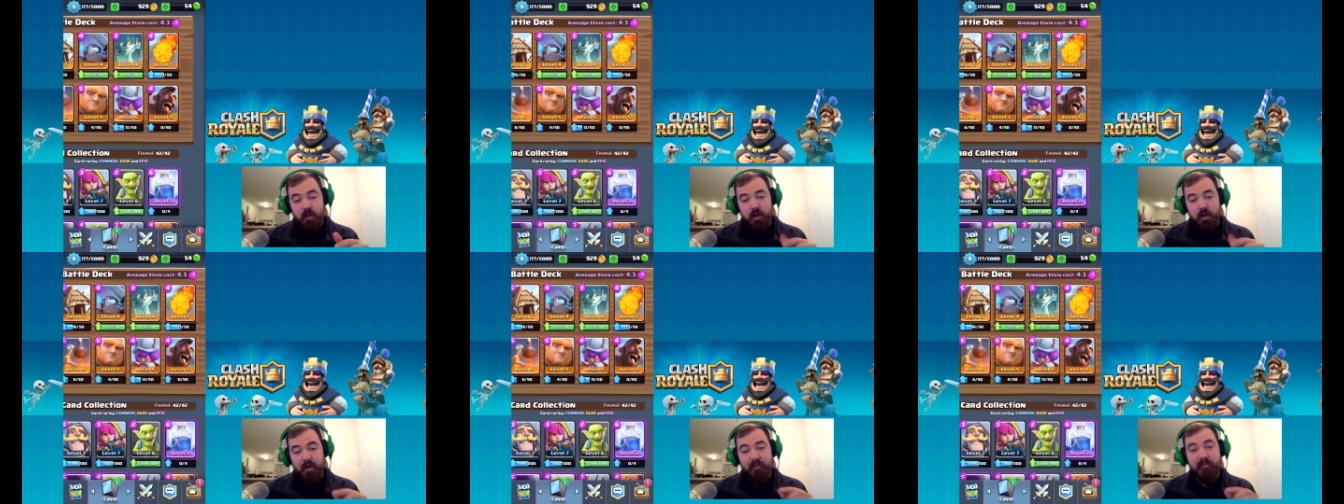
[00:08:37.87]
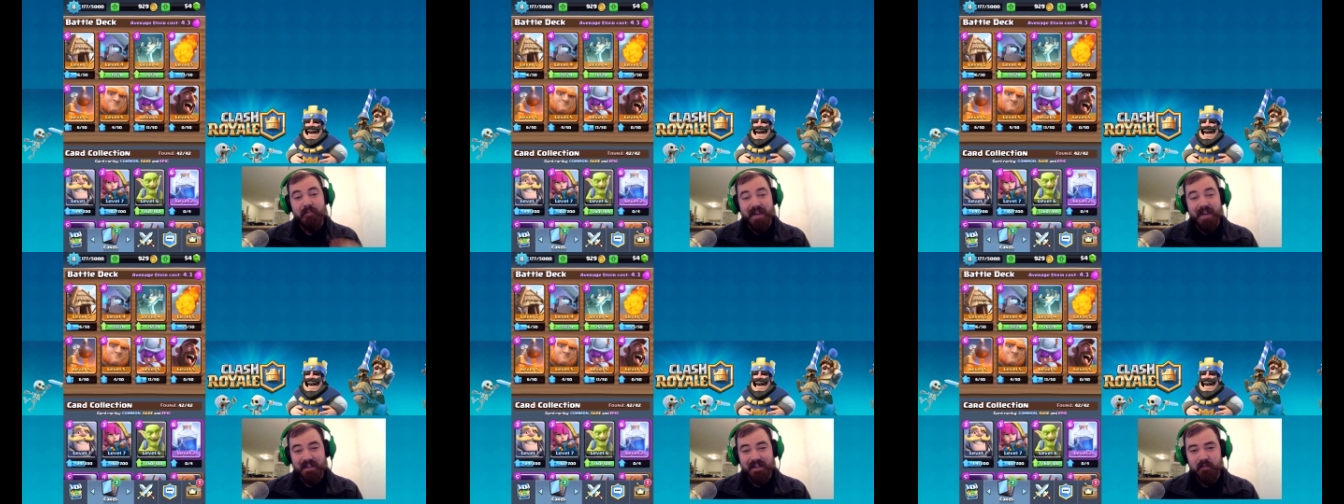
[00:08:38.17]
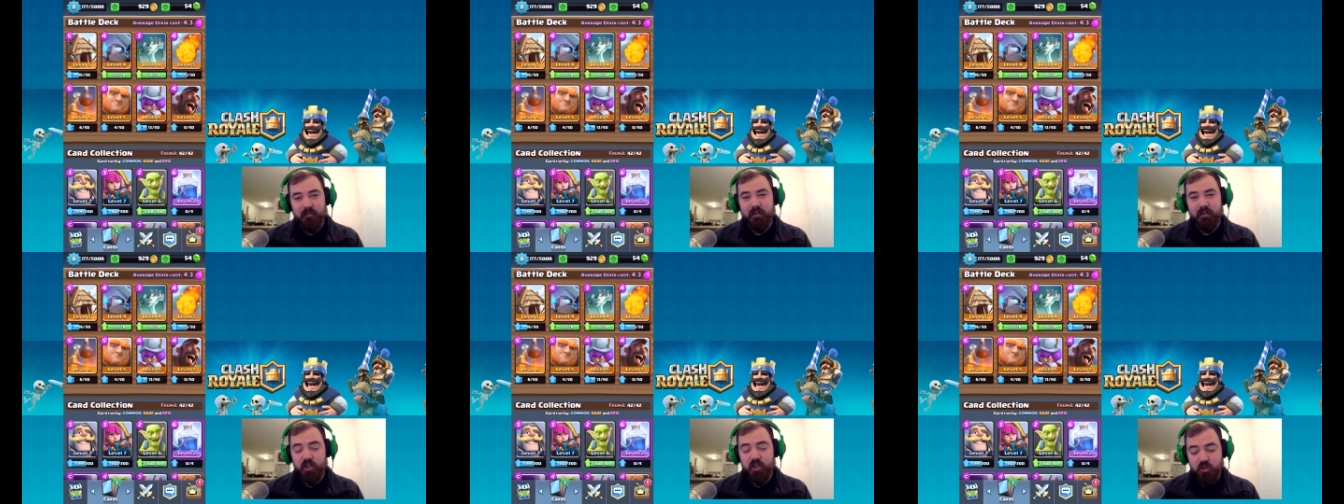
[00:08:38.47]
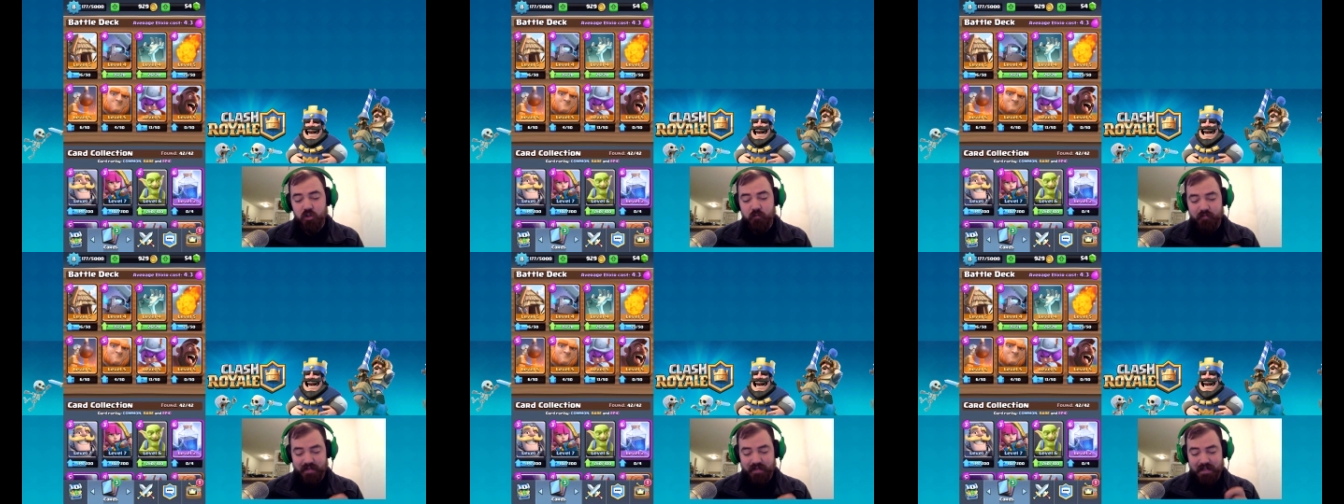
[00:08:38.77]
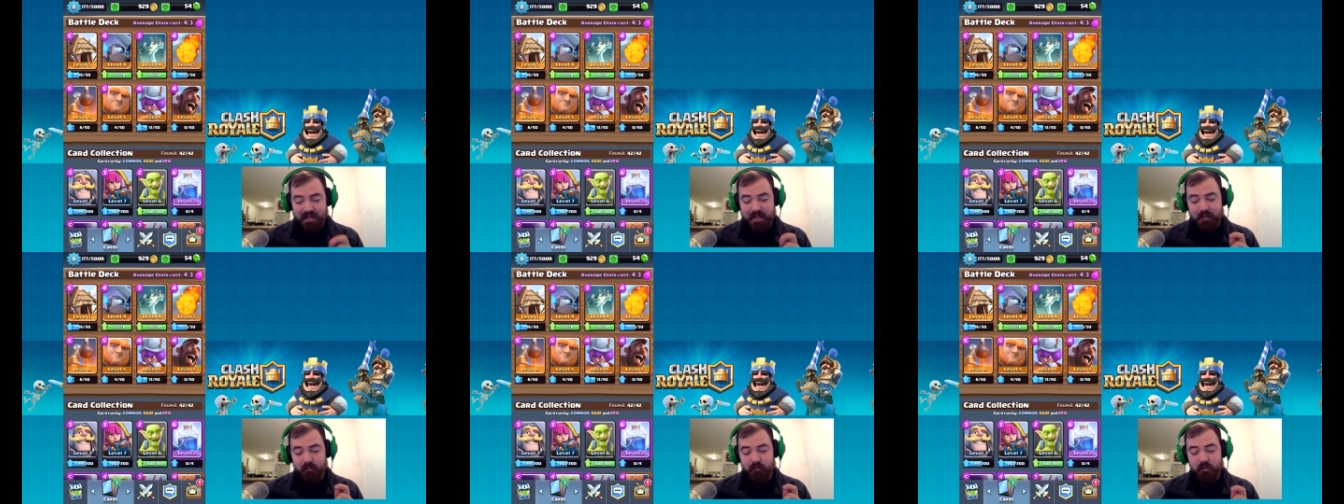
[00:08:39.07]
effectively should be
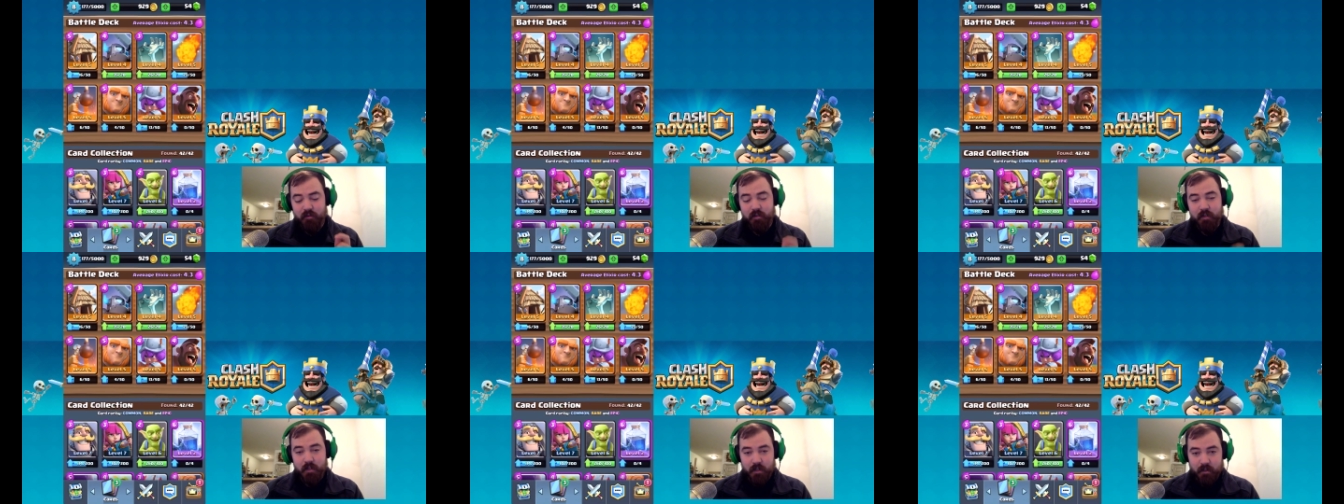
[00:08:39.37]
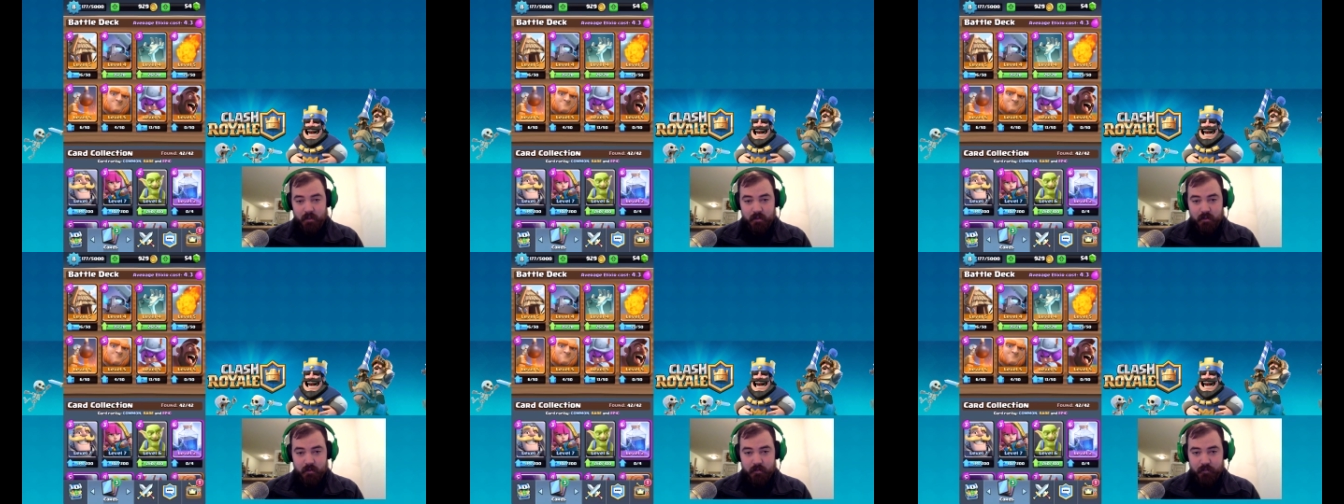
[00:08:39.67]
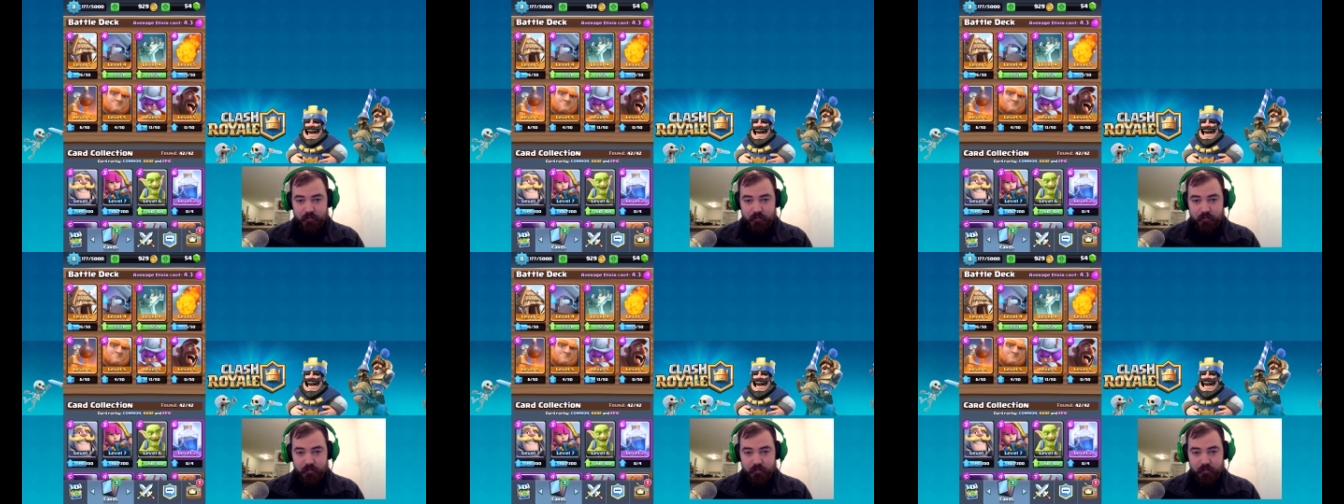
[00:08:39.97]
level 6.